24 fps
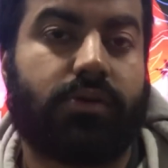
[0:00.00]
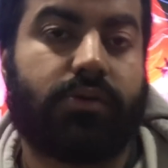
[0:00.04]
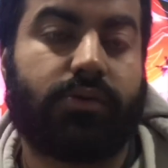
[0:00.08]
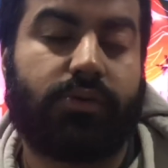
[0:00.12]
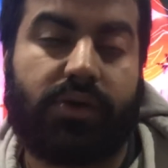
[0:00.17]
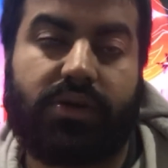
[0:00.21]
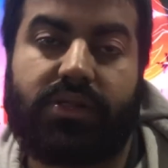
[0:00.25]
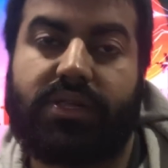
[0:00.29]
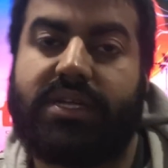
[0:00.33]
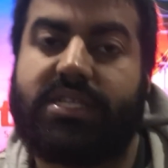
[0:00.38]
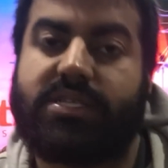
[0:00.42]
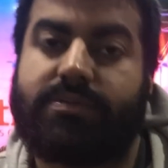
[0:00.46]
to go
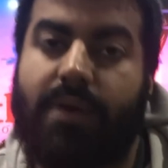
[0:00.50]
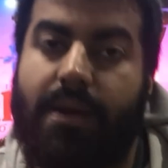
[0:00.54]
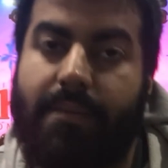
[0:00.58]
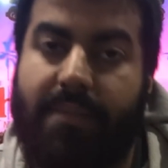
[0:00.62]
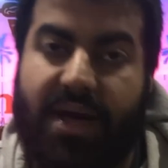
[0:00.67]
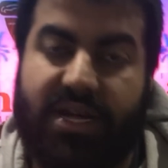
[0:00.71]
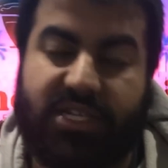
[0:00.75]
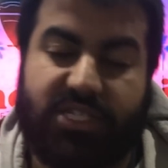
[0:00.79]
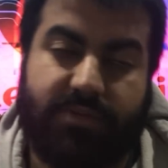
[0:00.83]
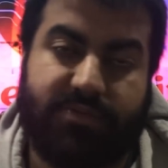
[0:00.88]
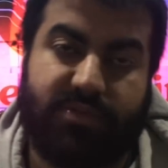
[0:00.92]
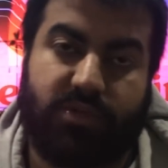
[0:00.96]
quickly into my
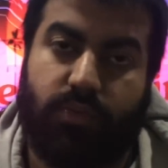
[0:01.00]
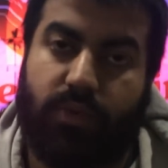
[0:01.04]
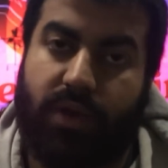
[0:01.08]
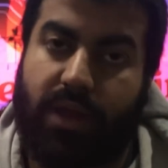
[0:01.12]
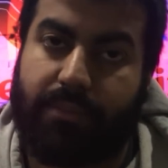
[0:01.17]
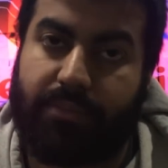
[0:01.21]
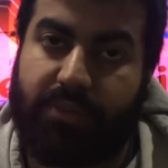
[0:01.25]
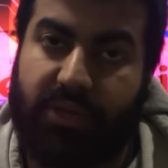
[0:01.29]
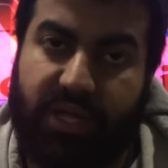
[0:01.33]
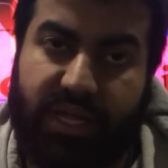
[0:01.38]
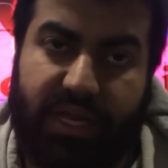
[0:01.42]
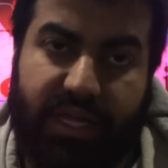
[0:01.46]
matchups and what I
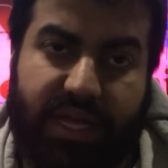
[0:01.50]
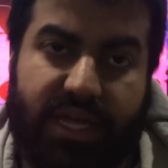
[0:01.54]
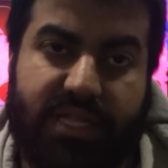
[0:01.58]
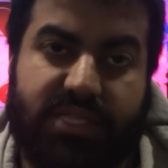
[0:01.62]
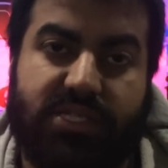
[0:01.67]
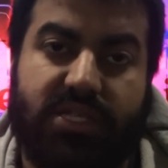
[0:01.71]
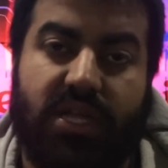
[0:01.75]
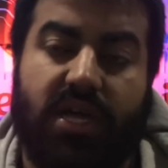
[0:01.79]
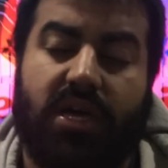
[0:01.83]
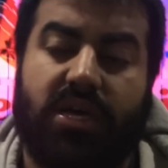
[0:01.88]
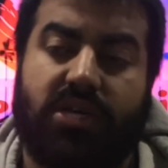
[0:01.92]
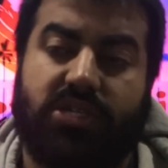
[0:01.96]
played
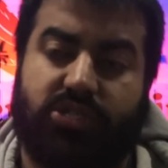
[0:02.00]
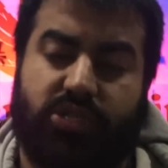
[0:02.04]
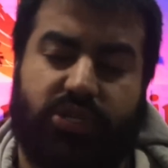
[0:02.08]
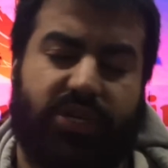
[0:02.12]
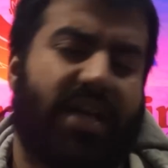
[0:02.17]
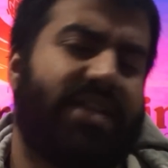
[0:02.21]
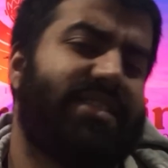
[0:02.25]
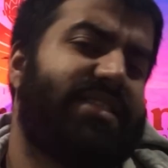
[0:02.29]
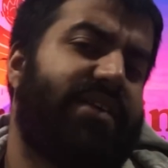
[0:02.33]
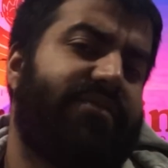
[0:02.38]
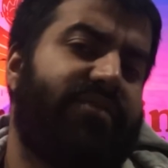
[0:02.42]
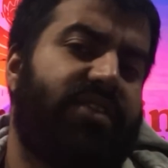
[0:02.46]
against so
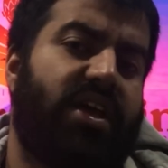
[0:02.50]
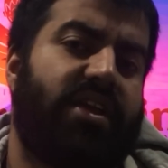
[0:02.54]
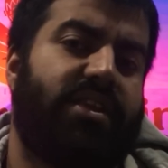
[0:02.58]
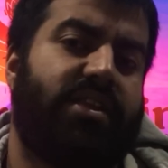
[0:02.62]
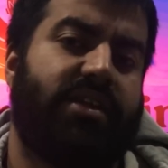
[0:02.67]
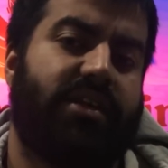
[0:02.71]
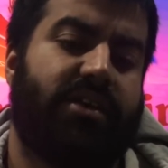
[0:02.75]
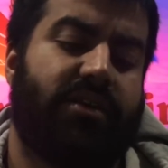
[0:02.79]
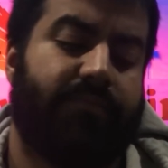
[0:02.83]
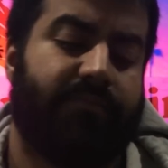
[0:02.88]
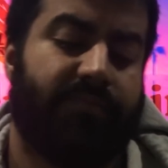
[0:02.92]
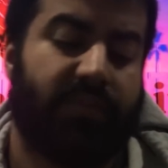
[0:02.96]
you guys have an
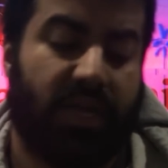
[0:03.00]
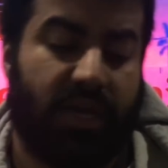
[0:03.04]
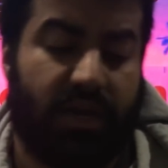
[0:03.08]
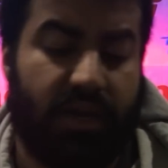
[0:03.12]
idea.